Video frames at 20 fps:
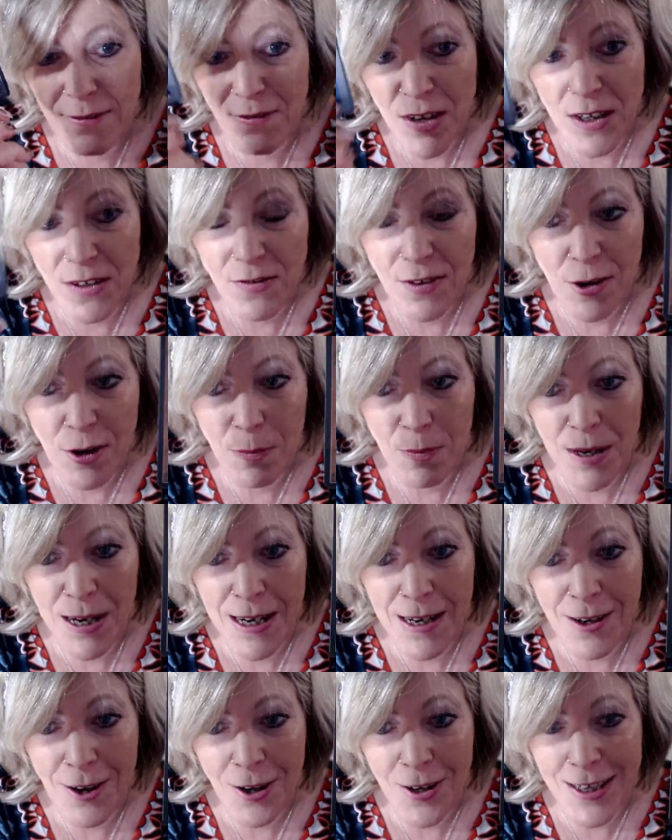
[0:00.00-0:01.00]
feels very
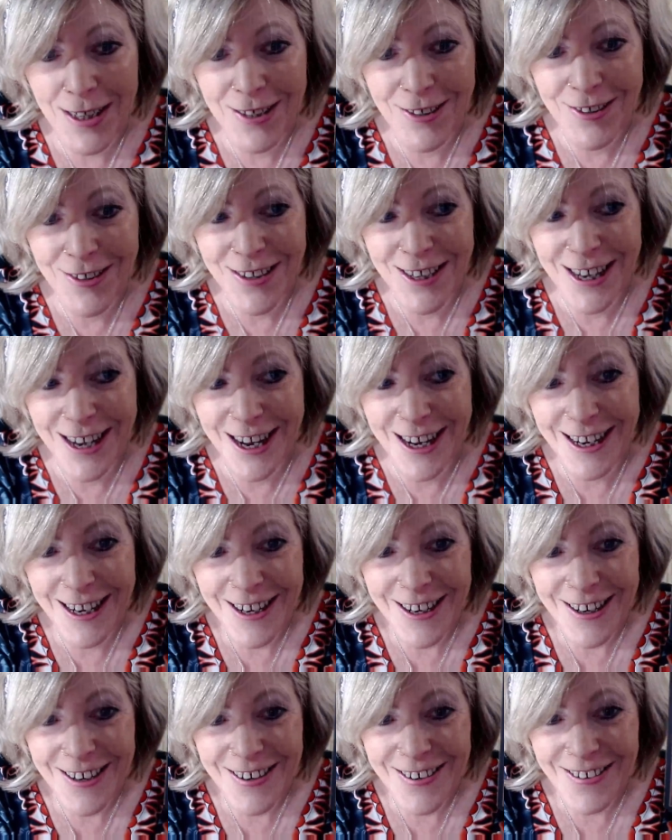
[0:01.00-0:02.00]
peacocky, doesn't it?
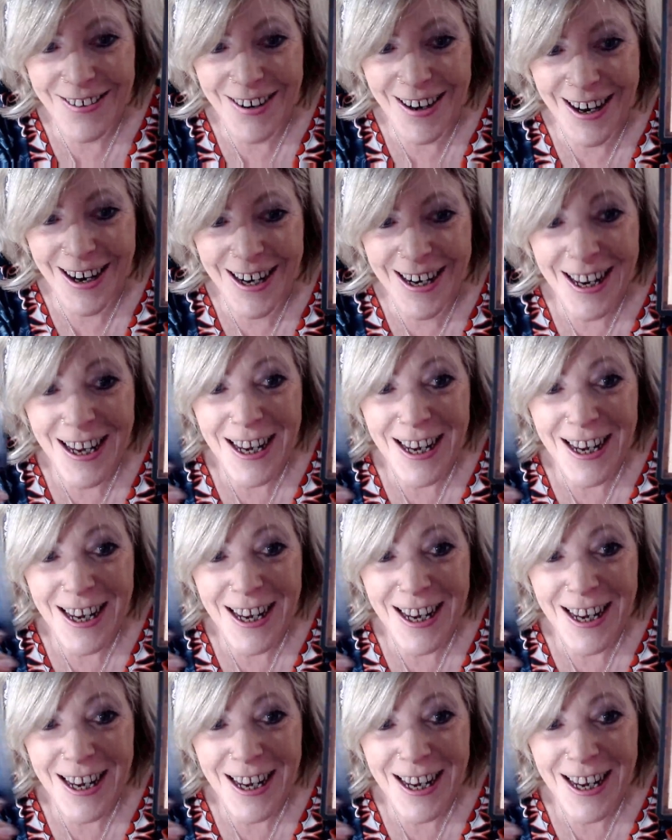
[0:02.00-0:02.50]
Right,